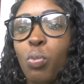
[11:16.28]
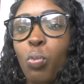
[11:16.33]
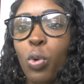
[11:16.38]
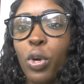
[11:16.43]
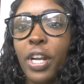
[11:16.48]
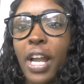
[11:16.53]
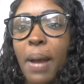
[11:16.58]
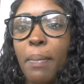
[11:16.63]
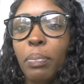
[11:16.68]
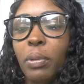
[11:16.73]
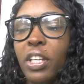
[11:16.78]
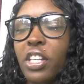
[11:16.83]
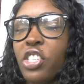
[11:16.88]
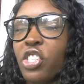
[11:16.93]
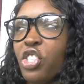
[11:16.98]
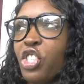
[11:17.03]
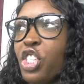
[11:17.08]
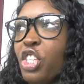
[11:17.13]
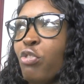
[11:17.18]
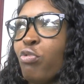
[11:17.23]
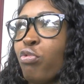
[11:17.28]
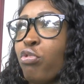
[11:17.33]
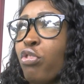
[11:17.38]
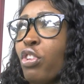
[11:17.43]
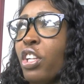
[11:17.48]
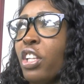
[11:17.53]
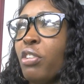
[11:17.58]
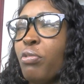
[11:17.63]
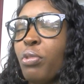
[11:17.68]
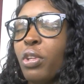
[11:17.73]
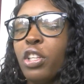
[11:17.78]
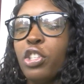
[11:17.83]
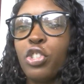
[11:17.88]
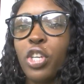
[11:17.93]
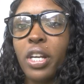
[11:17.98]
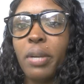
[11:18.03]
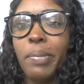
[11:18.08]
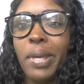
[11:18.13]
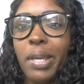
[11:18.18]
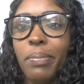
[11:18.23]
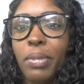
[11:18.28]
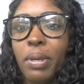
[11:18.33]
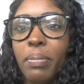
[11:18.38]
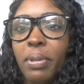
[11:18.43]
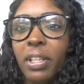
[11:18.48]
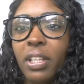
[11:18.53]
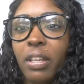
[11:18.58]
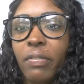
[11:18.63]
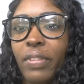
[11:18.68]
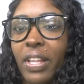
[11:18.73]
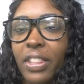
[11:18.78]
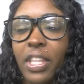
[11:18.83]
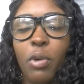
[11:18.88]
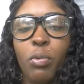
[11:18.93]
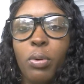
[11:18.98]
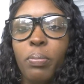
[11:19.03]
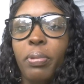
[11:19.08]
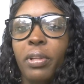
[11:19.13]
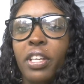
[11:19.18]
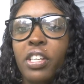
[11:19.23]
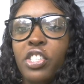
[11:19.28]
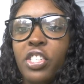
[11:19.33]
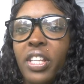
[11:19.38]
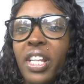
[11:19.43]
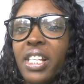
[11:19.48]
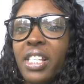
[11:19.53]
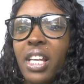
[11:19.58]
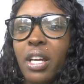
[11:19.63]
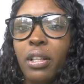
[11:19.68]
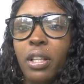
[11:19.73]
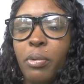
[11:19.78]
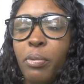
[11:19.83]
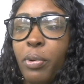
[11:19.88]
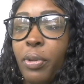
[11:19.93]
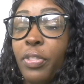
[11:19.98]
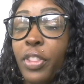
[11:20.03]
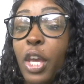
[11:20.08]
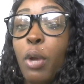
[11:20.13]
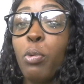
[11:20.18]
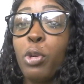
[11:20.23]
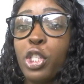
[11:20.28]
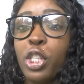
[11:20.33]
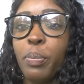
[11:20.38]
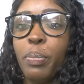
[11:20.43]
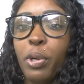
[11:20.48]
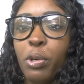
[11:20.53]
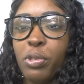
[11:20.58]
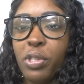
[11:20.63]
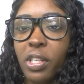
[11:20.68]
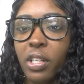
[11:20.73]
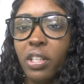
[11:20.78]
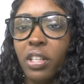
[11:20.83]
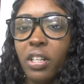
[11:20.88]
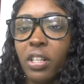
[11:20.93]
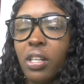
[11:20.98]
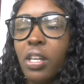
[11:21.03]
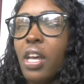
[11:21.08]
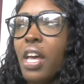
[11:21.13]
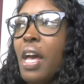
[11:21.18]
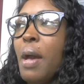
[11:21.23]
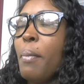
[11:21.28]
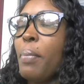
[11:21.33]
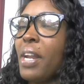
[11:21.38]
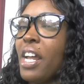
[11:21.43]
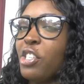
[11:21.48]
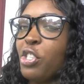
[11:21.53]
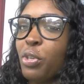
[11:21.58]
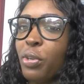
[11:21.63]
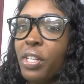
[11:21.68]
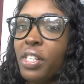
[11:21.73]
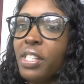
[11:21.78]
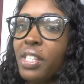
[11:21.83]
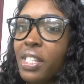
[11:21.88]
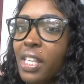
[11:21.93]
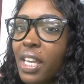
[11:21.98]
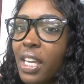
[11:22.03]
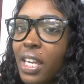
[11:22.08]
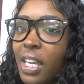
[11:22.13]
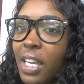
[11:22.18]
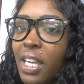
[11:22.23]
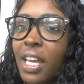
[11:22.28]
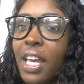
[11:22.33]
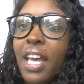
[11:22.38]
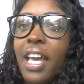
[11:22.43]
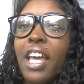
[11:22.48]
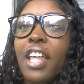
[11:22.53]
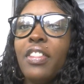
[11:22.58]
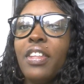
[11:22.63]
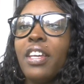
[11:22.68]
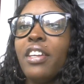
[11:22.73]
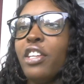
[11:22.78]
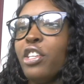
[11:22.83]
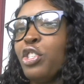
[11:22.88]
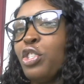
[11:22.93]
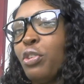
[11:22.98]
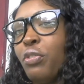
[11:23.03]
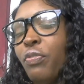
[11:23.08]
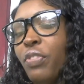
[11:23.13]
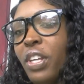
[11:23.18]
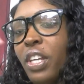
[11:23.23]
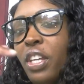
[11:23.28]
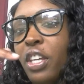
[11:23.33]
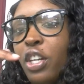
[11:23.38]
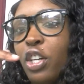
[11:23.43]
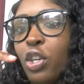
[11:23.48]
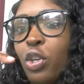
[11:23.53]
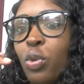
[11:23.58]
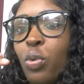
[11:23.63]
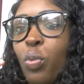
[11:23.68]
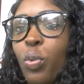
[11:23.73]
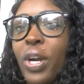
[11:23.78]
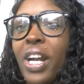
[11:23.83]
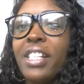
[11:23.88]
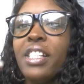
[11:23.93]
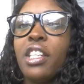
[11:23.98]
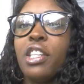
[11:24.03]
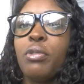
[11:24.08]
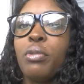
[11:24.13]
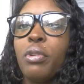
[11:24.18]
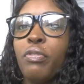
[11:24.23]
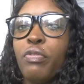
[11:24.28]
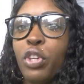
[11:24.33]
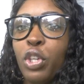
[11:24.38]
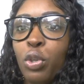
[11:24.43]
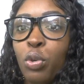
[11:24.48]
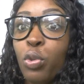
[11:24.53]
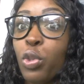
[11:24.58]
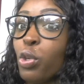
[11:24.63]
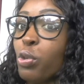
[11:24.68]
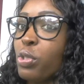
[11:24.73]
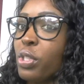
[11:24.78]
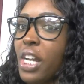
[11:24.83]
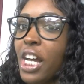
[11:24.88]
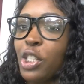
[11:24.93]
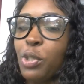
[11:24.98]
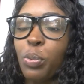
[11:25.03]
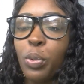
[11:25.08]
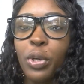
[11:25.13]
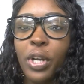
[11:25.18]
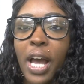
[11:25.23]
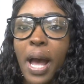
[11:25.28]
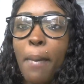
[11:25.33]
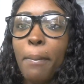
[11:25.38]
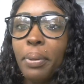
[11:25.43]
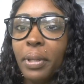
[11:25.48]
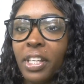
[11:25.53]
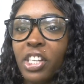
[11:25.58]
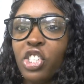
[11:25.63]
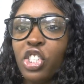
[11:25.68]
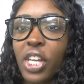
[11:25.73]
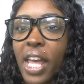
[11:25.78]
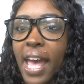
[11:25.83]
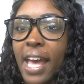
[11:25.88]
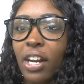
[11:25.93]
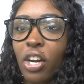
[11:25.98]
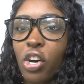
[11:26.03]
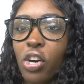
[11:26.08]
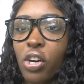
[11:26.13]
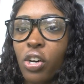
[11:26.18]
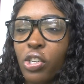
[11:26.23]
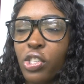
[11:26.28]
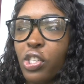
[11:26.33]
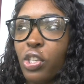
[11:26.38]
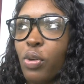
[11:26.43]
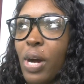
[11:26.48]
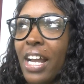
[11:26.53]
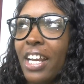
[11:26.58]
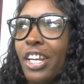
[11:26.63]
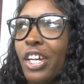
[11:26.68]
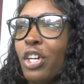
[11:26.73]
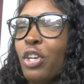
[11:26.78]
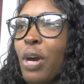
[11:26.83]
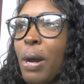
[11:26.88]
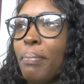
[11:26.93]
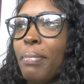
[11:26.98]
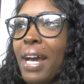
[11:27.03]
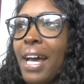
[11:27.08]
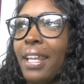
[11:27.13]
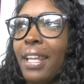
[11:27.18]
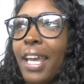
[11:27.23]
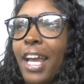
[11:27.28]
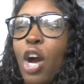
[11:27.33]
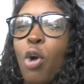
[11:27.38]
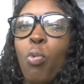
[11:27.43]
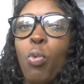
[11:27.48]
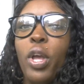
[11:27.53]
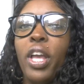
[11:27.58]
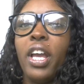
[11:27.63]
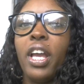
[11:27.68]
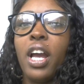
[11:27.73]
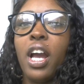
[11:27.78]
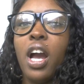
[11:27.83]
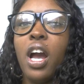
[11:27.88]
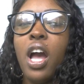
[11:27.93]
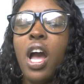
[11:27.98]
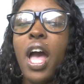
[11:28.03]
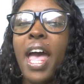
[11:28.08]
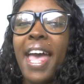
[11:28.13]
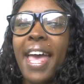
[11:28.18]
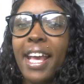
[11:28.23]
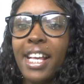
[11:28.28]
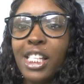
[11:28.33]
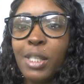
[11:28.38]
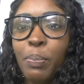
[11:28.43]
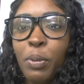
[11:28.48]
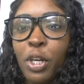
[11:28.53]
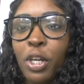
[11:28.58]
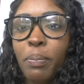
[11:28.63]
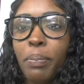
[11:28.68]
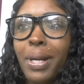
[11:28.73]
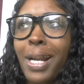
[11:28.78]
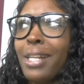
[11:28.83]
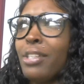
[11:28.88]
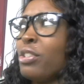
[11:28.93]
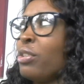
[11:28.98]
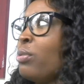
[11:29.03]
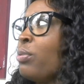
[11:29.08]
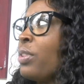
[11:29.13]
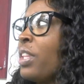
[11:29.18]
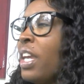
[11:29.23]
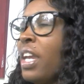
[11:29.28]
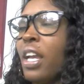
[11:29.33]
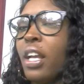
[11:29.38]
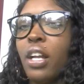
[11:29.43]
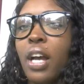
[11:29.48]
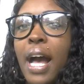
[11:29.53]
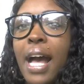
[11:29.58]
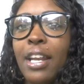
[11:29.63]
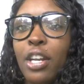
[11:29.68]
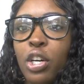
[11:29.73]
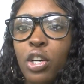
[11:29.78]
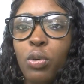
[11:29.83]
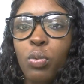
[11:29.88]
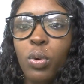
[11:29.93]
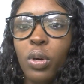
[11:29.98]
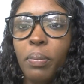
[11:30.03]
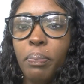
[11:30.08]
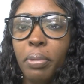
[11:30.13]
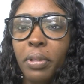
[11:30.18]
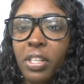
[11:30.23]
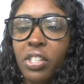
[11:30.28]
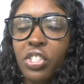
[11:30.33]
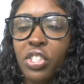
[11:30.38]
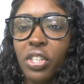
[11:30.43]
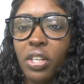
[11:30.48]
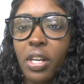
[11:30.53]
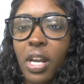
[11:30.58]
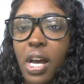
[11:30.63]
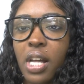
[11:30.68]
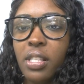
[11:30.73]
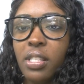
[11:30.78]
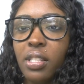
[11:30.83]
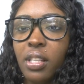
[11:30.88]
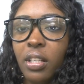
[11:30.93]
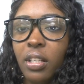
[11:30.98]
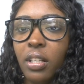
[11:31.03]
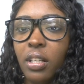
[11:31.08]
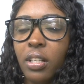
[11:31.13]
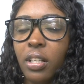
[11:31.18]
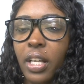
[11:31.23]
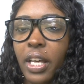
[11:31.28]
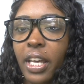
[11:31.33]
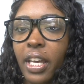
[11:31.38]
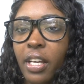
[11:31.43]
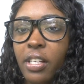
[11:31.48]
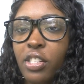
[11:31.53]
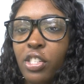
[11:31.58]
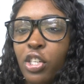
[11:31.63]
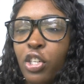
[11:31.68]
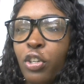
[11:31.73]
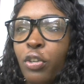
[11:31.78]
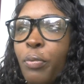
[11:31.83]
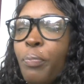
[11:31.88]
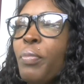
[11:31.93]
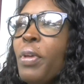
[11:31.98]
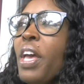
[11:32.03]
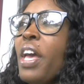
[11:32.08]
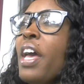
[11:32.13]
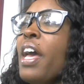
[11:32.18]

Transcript: were not bleach, and she really tried to make me believe that they were bleach, and that's how they were supposed to look. But as you can see in the initial video where I did the review, those knots were not bleached at all. So I know I'm not like a wig expert, but I do think I know what bleach knots look like. So